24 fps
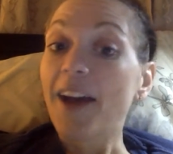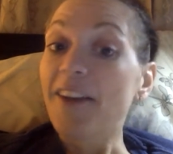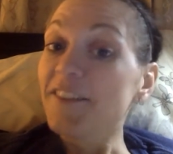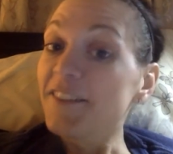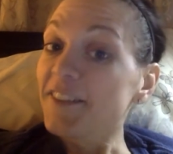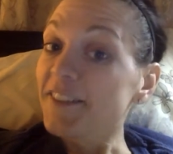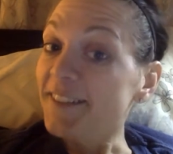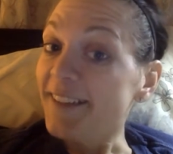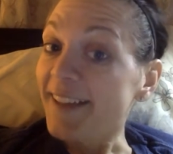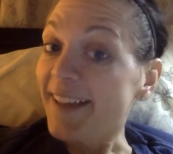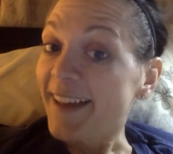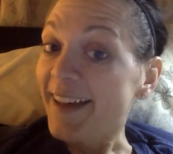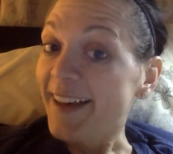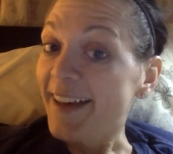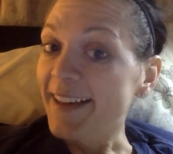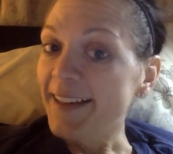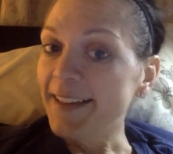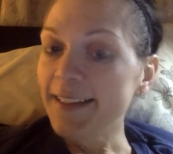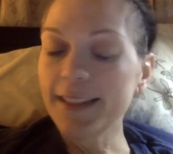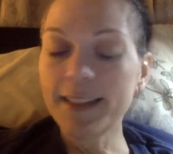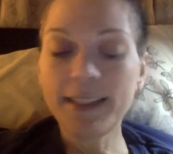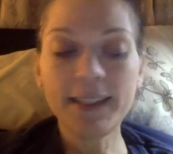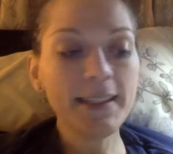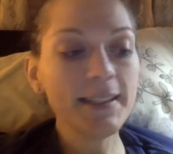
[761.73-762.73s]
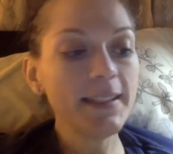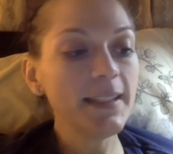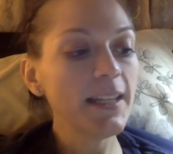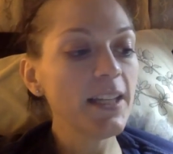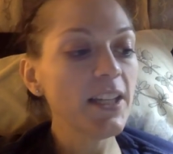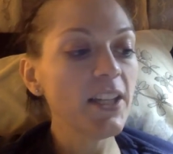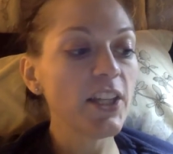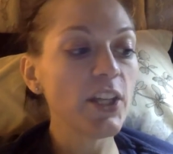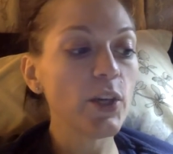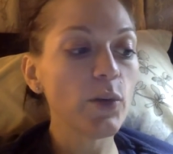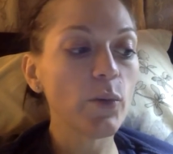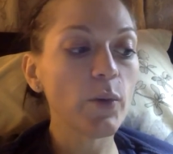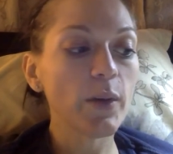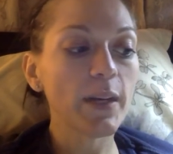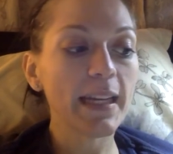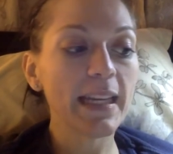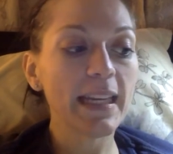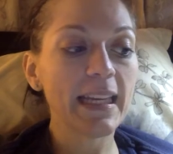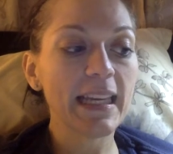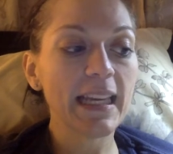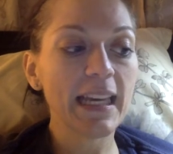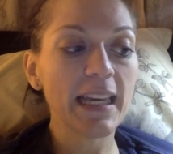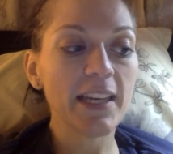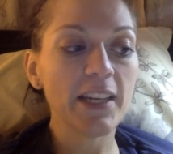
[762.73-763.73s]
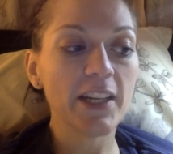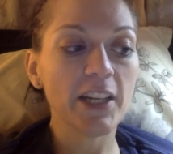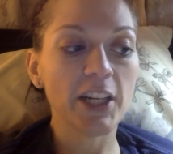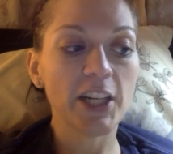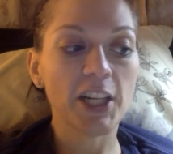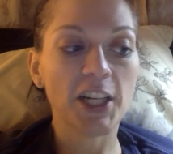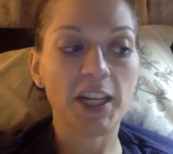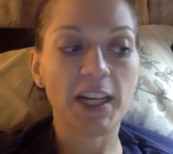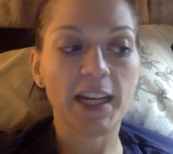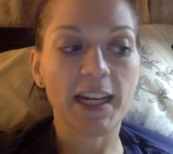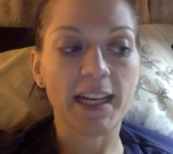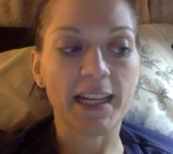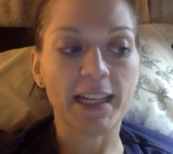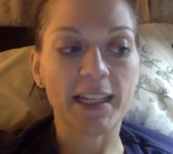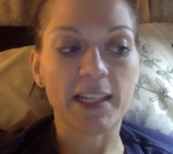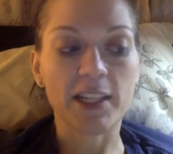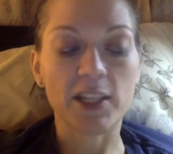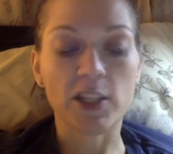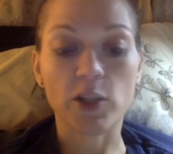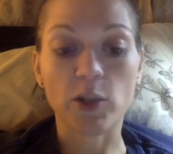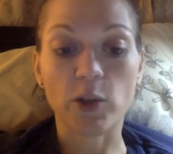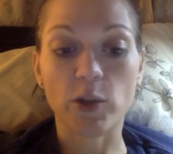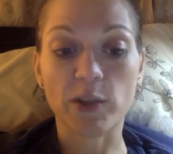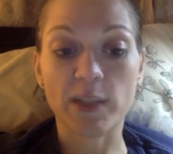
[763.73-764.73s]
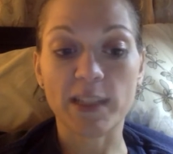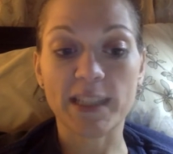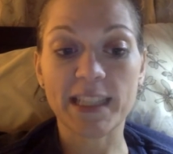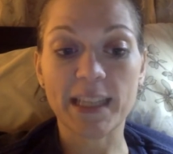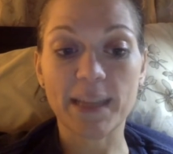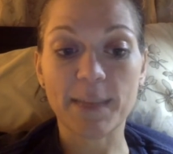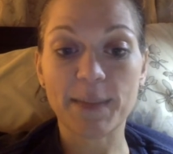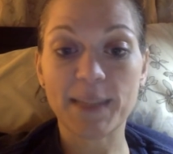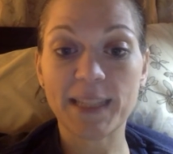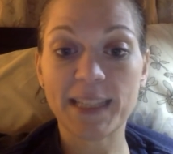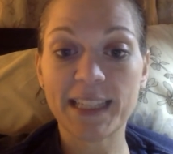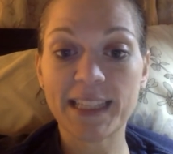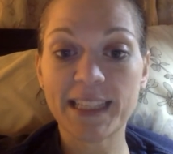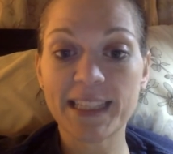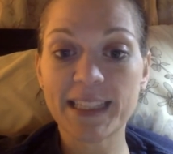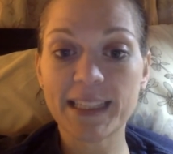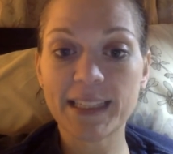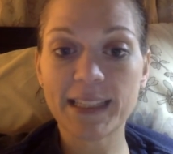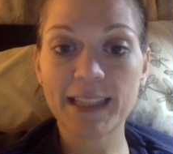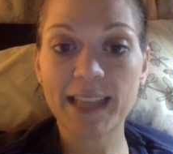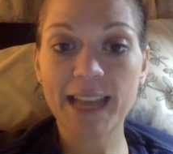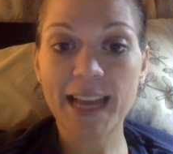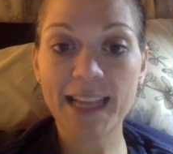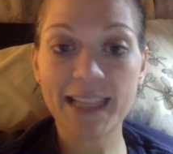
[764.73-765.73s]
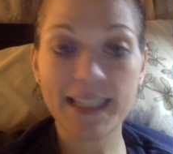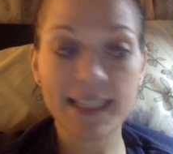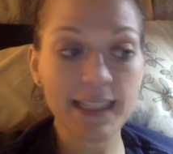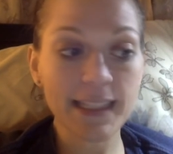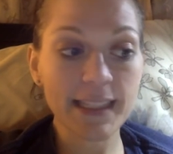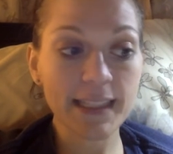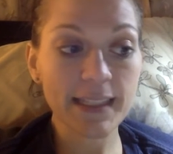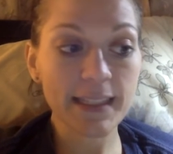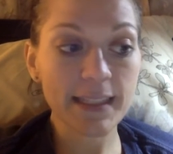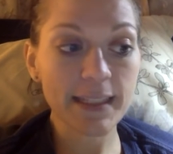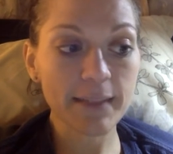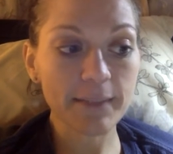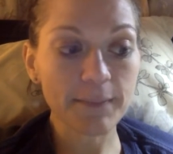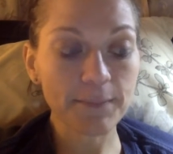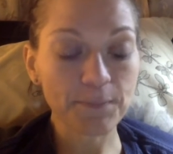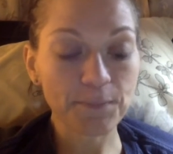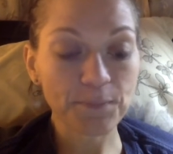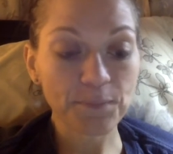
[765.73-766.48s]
after that, you want to get your uh, controlled substance license.